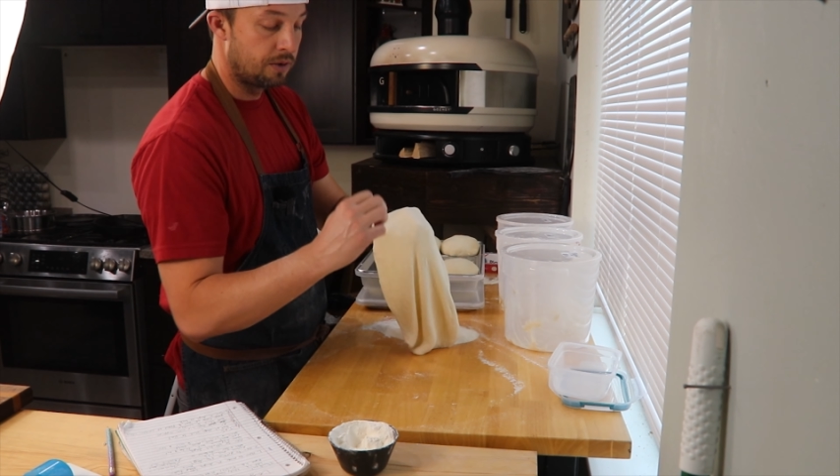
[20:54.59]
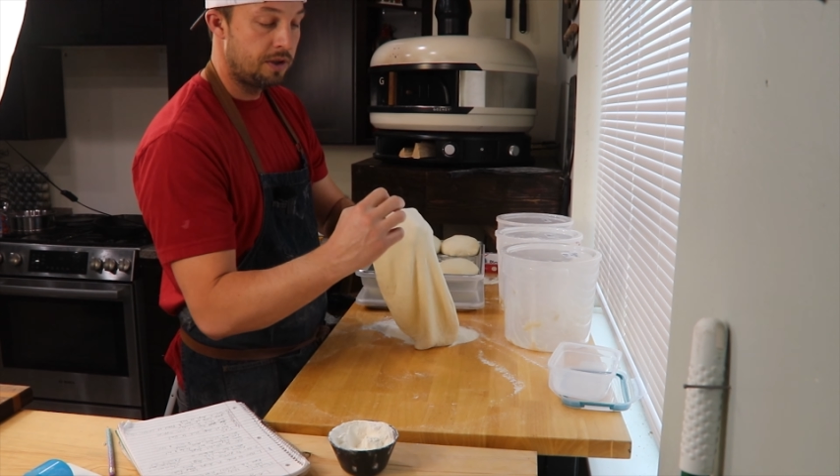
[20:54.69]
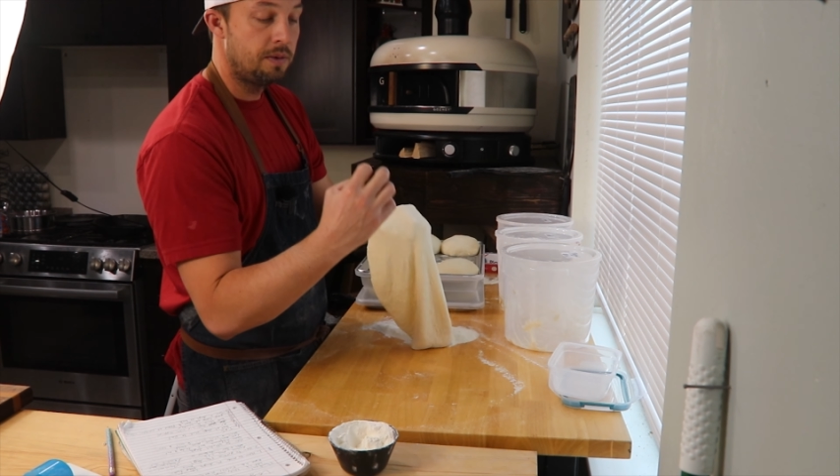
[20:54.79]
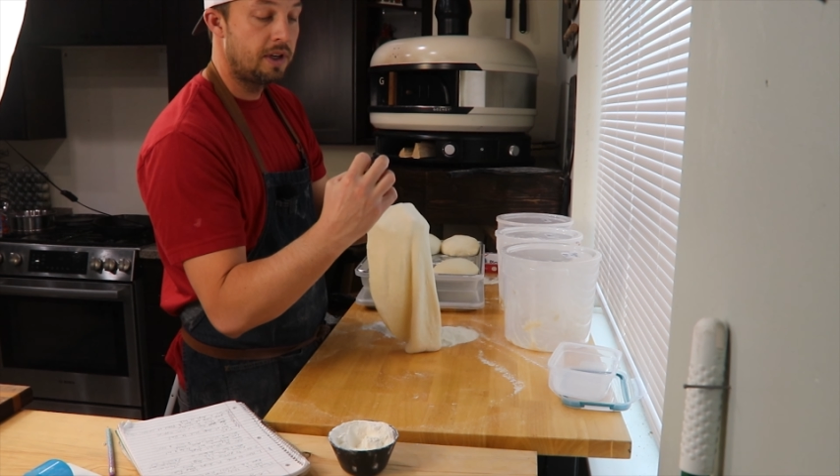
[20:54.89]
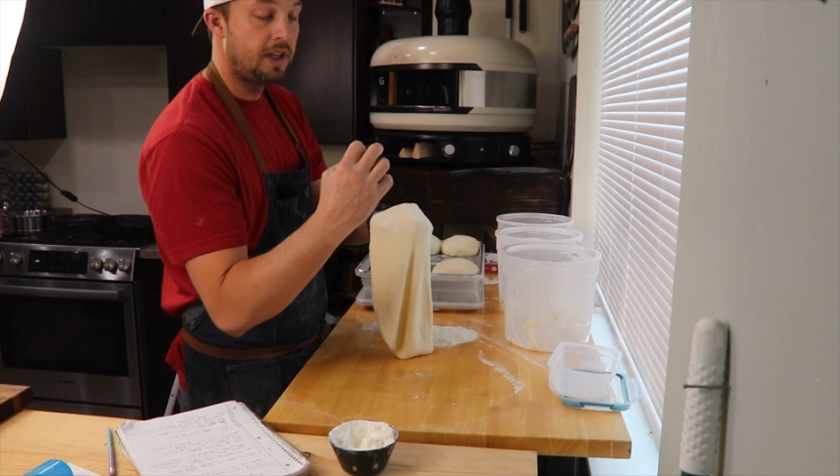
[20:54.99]
you
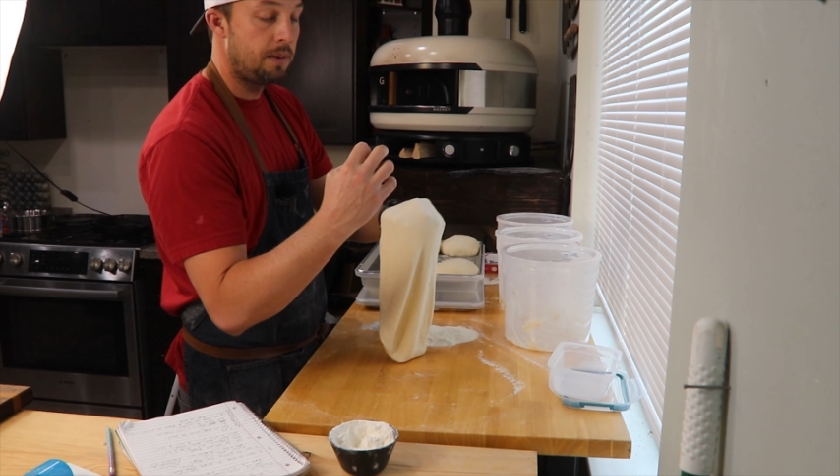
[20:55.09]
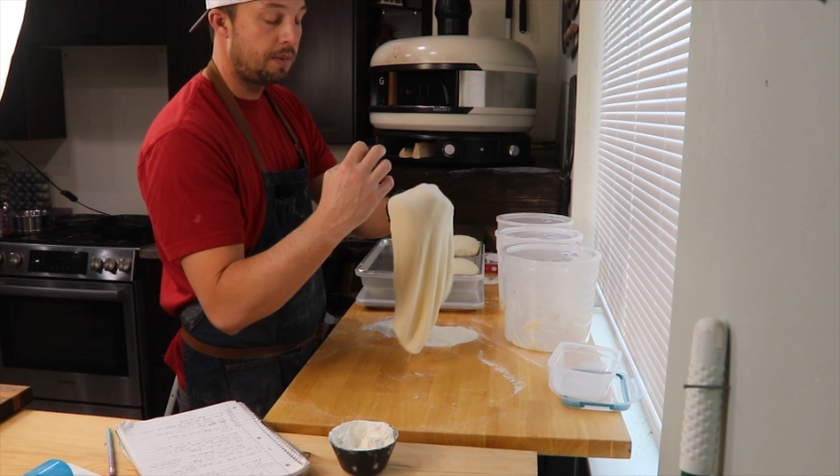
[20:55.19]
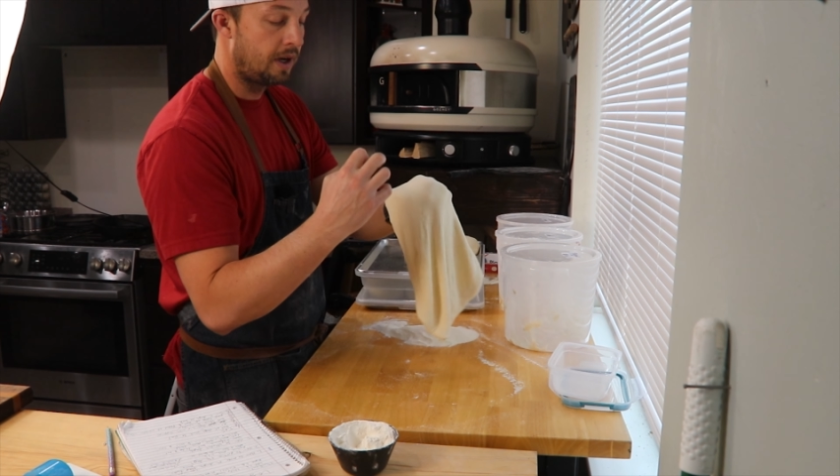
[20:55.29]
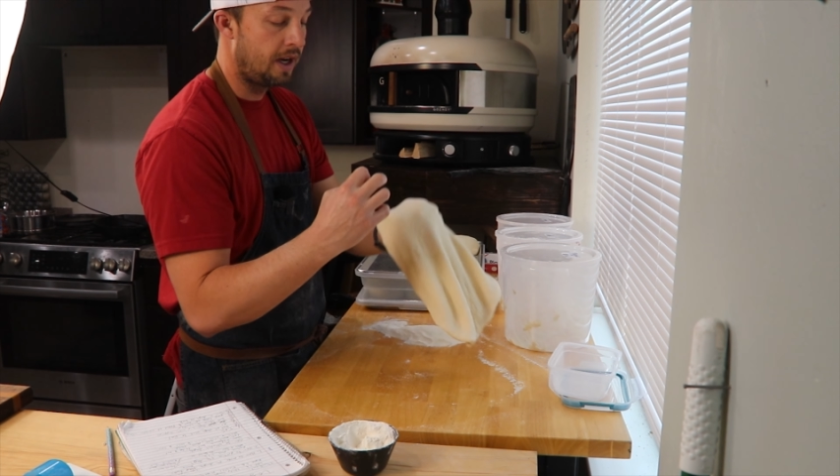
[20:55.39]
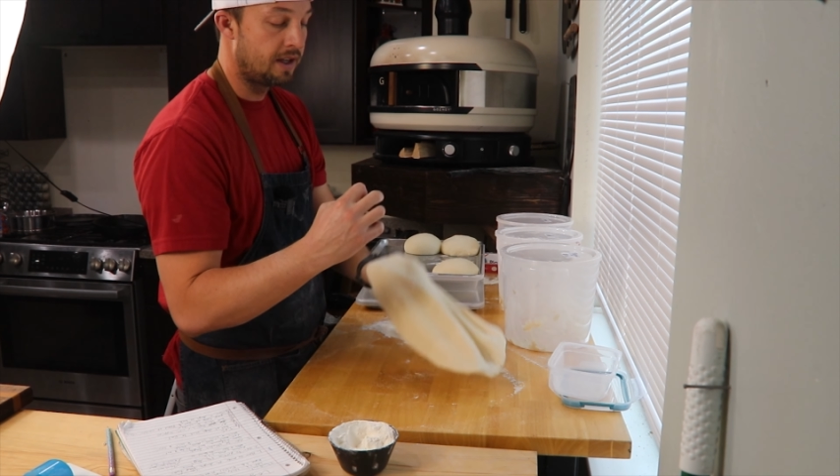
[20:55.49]
always want to
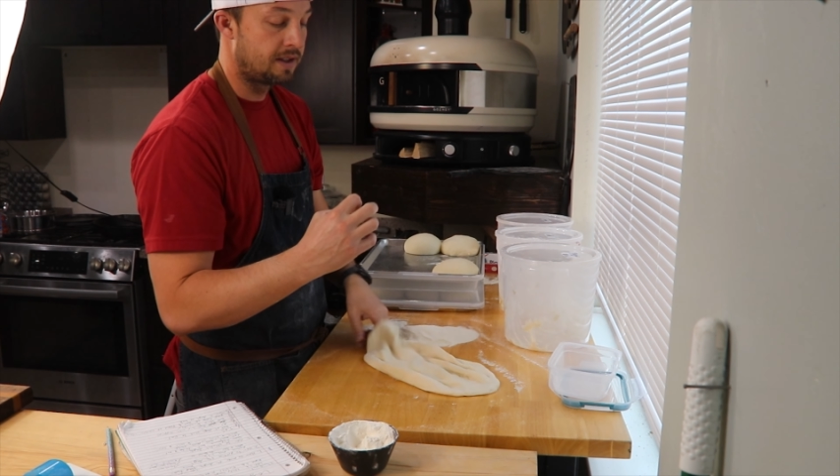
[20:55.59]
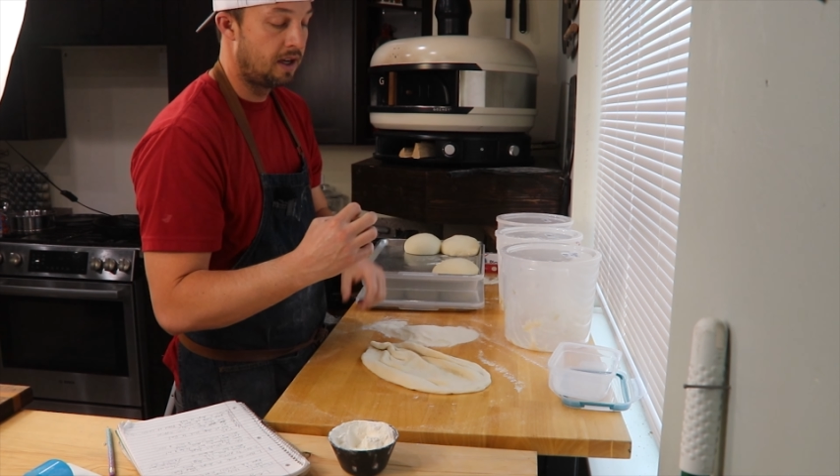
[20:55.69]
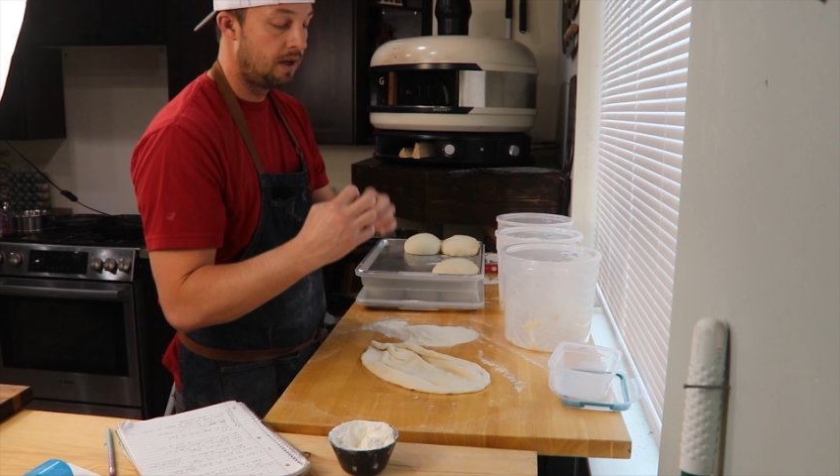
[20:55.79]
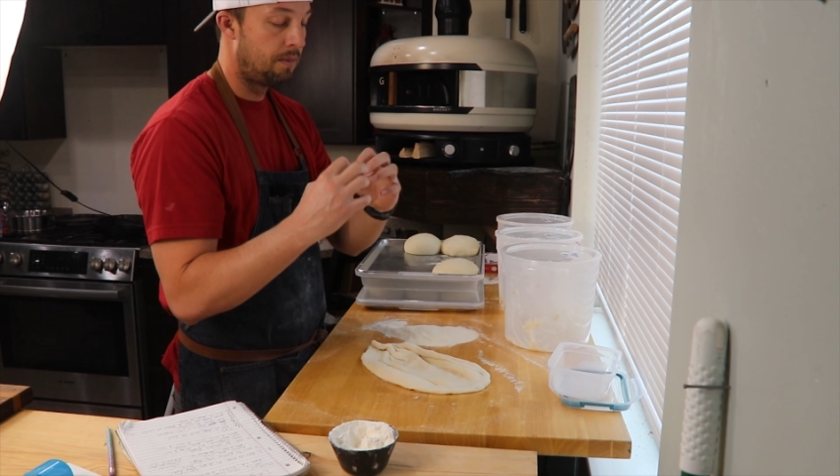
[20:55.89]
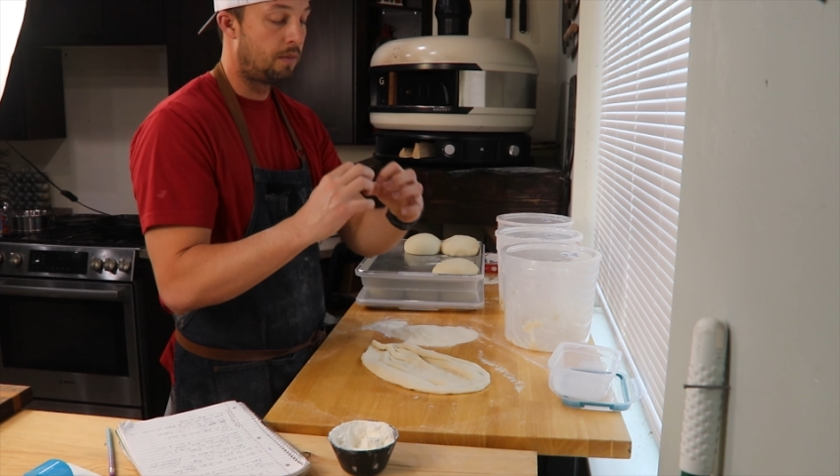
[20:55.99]
keep your
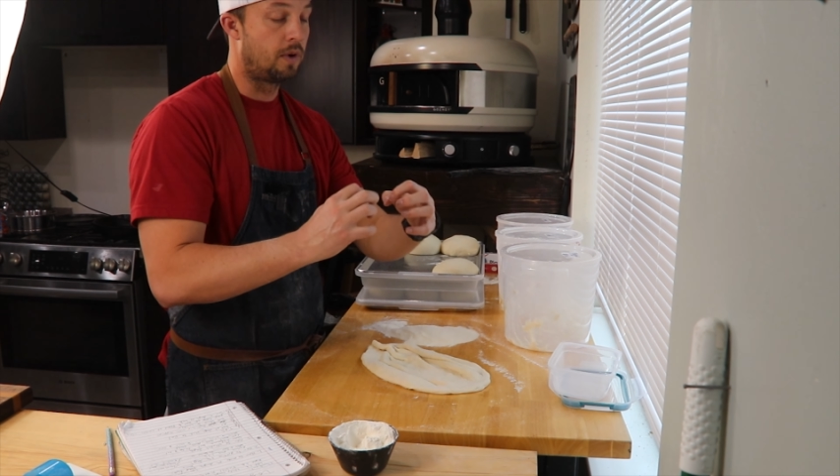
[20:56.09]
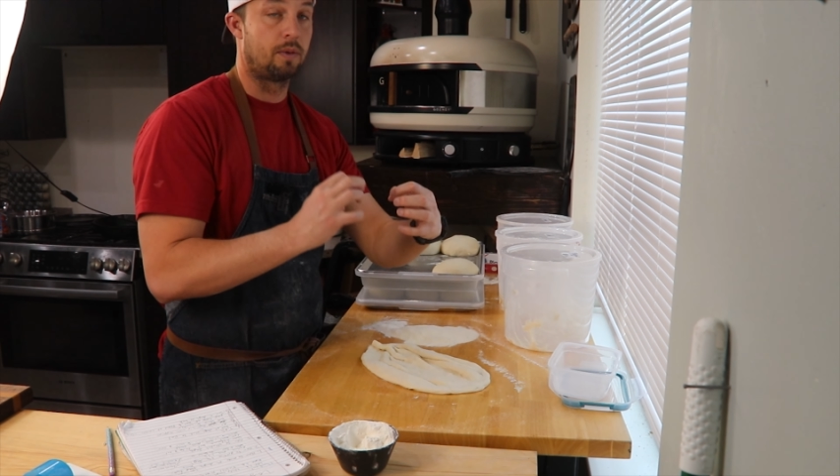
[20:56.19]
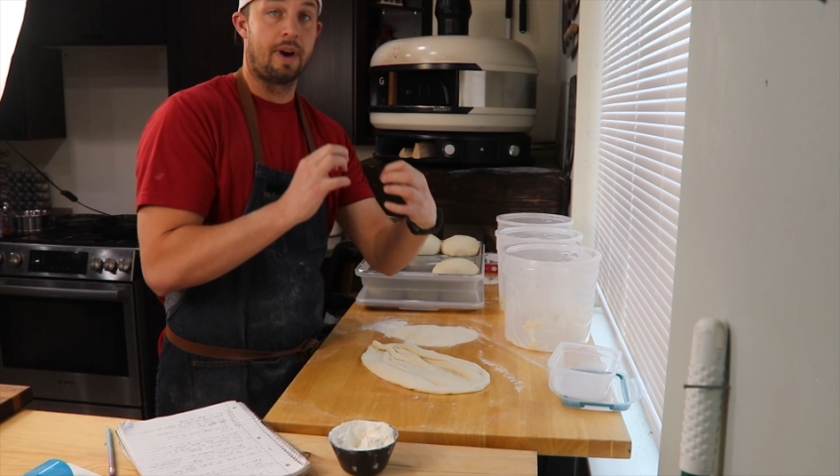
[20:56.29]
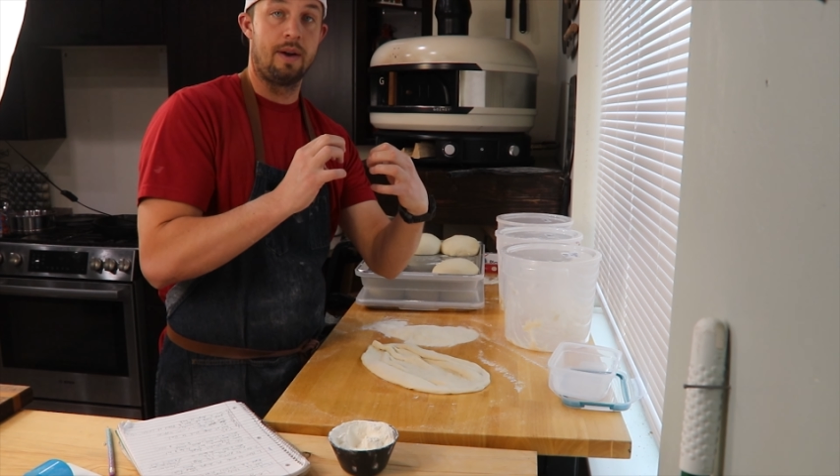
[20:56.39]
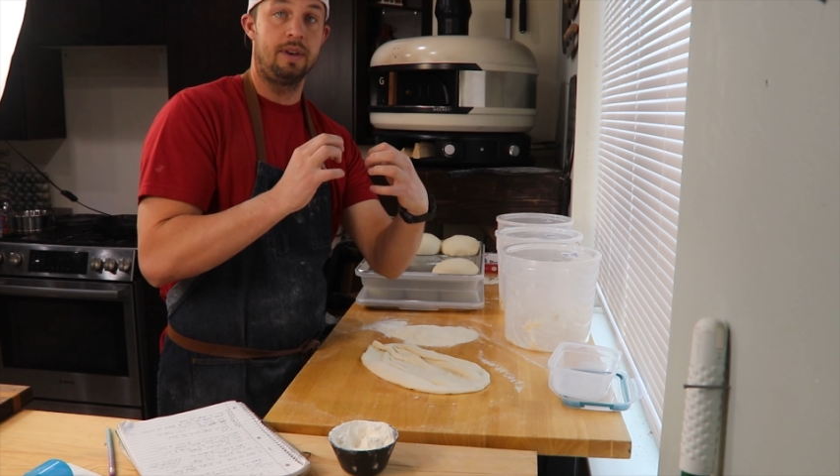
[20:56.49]
hands
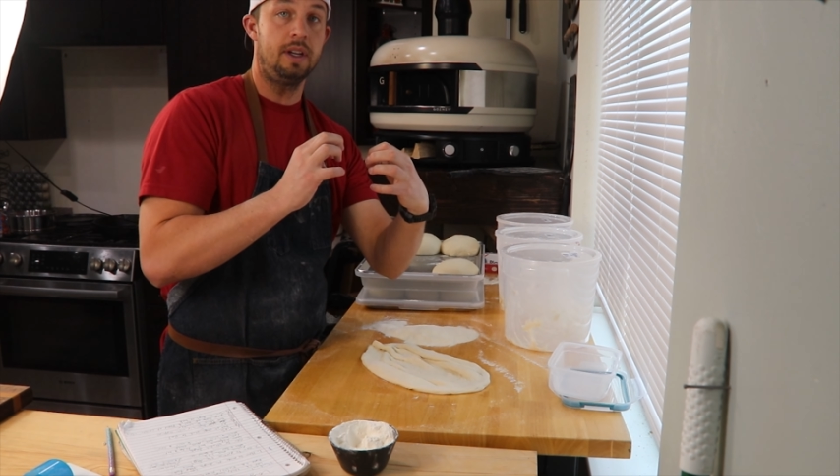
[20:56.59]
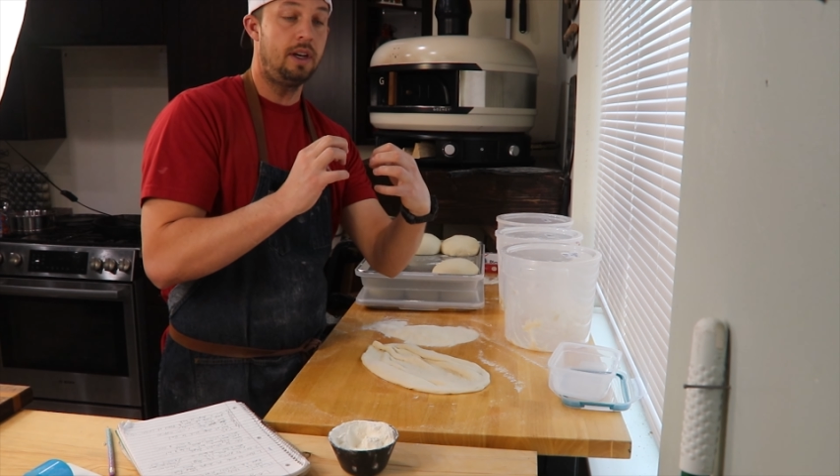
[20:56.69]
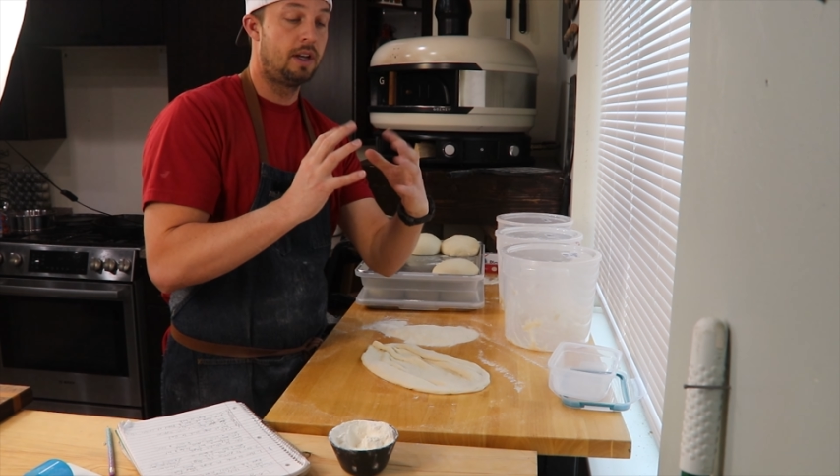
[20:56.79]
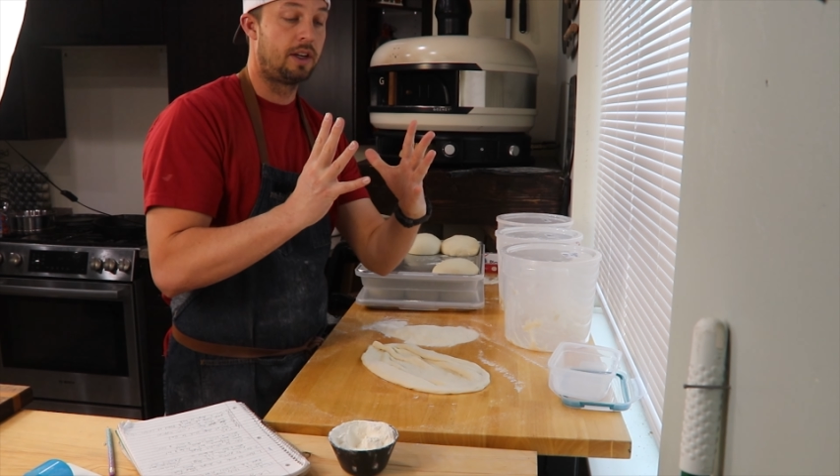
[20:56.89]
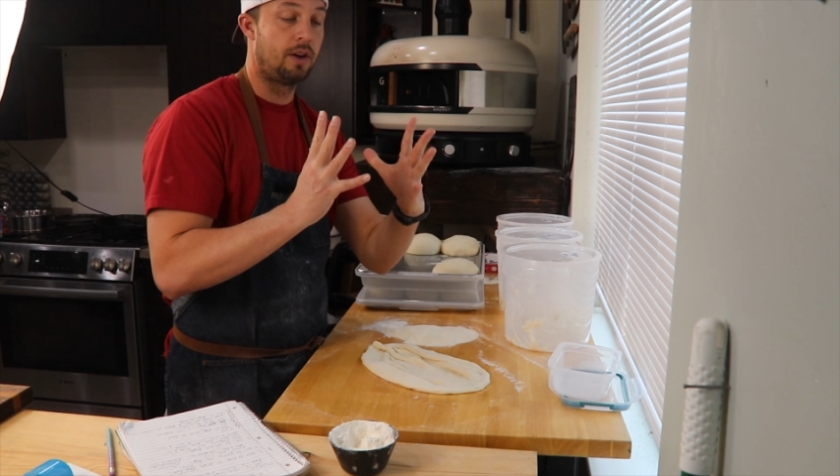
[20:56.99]
more rounded.